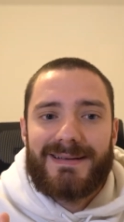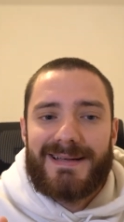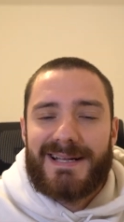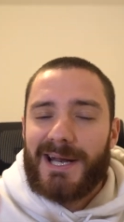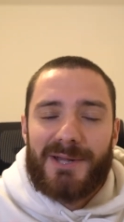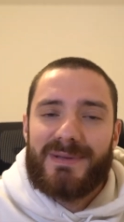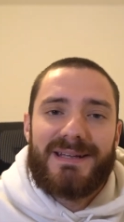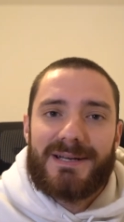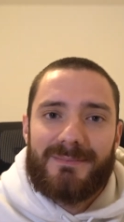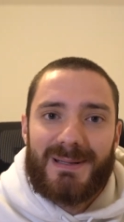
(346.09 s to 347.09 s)
It cannot be
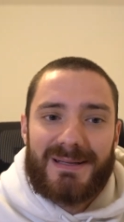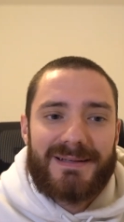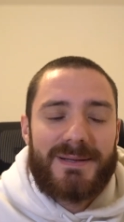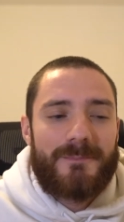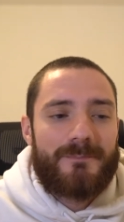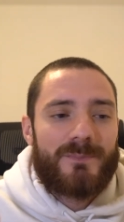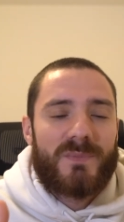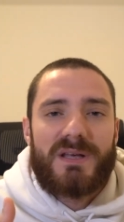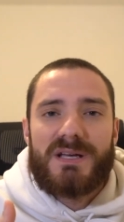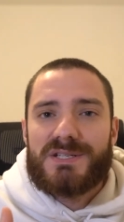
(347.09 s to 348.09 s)
near mint.
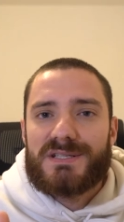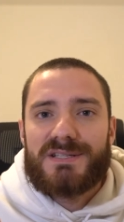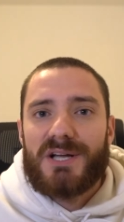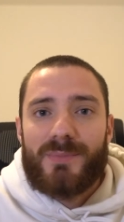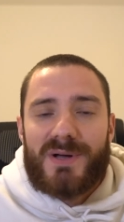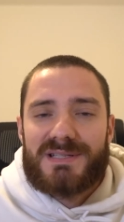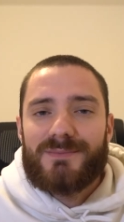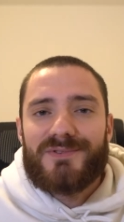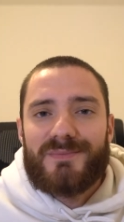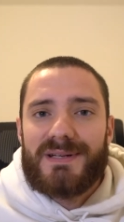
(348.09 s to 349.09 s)
It's just not
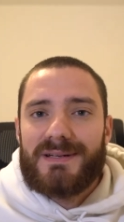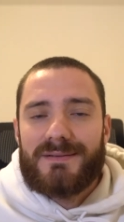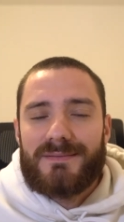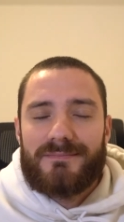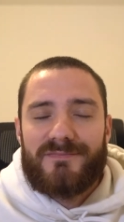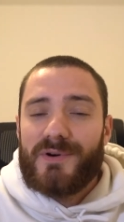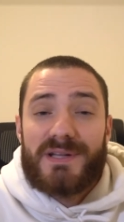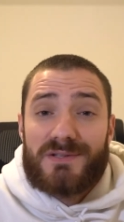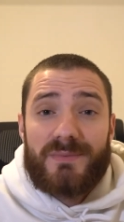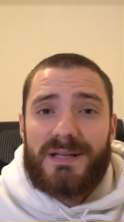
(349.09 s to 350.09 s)
possible for
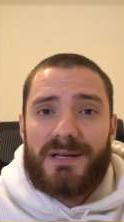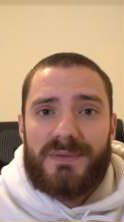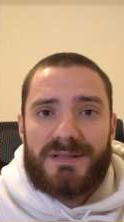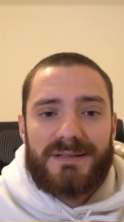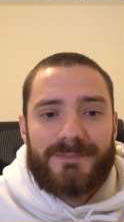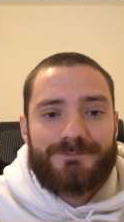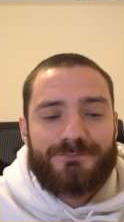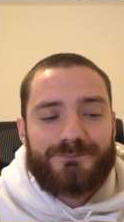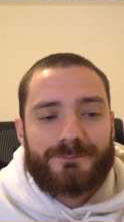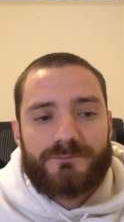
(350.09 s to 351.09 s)
it to be near mint.
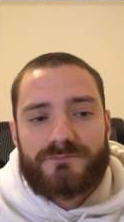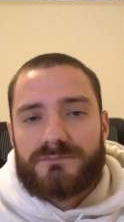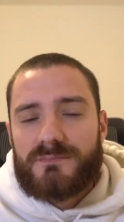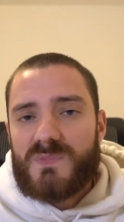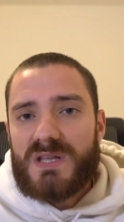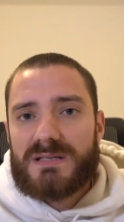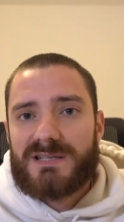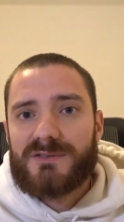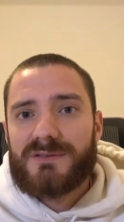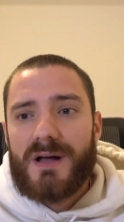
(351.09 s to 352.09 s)

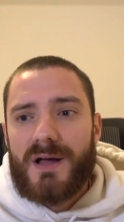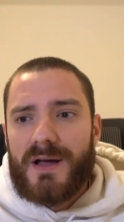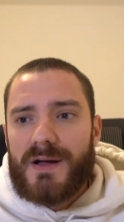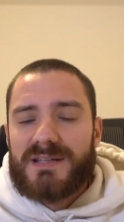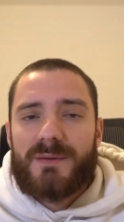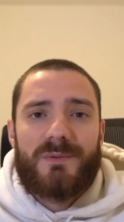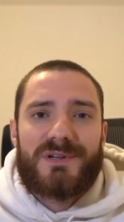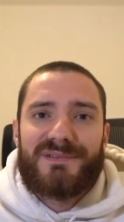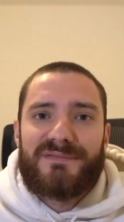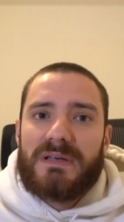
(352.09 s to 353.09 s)
So tell me
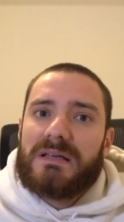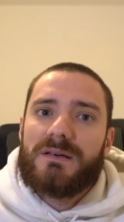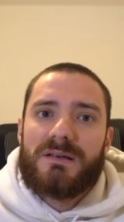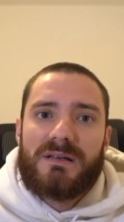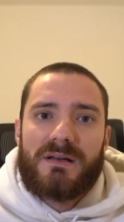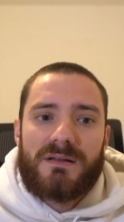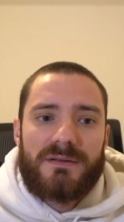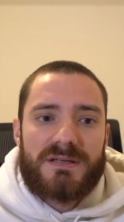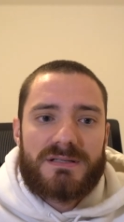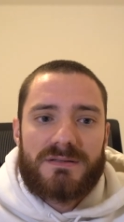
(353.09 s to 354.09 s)
what you think.
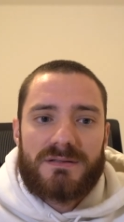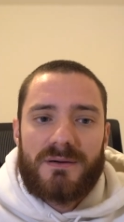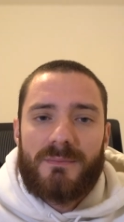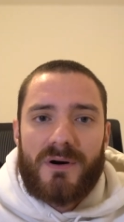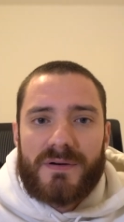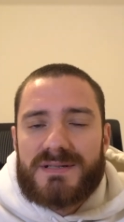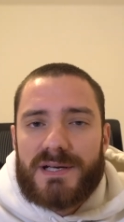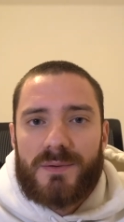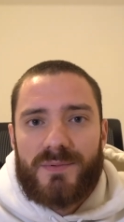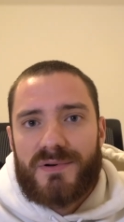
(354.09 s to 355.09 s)
Does a mark
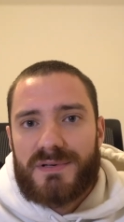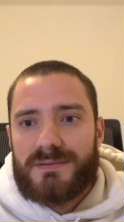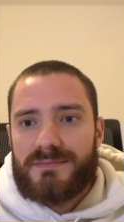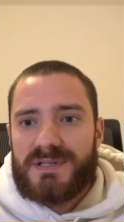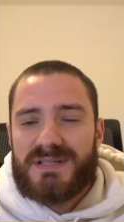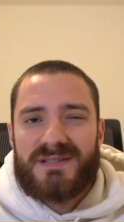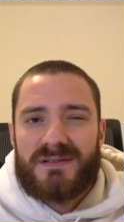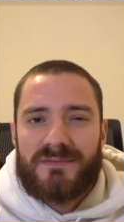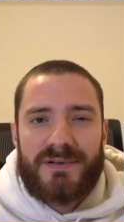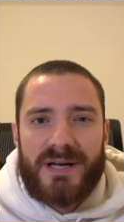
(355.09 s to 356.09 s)
inside a book
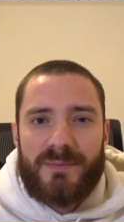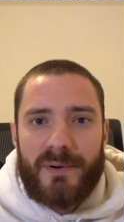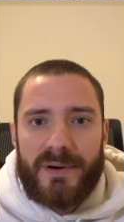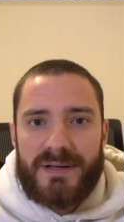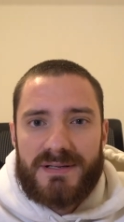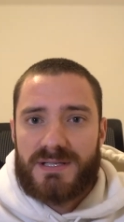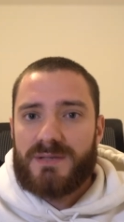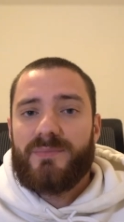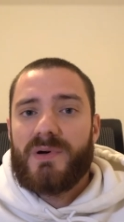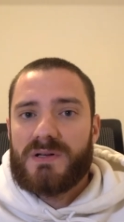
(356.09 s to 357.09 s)
deserve a 9.8? Is
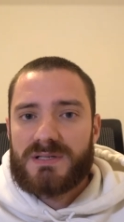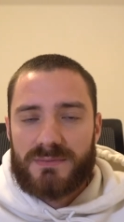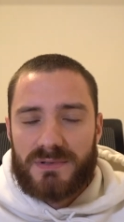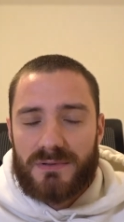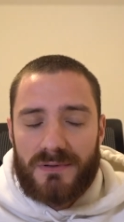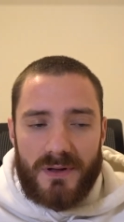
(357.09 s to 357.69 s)
it possible?